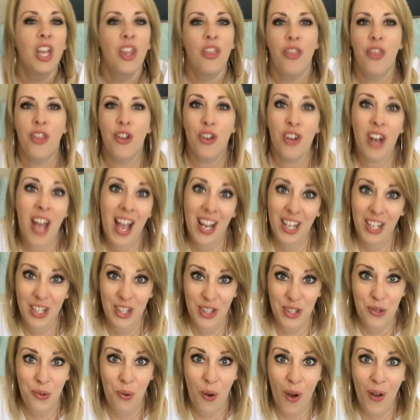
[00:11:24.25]
They're not going to
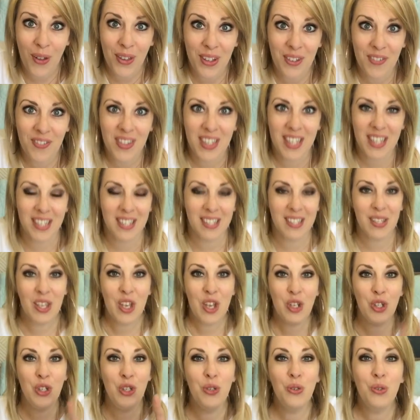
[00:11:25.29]
do all of this.
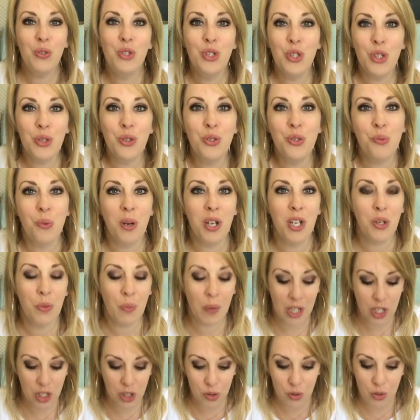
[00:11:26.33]
You choose what you
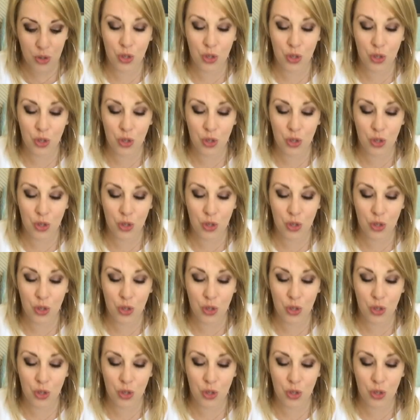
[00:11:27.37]
want to do.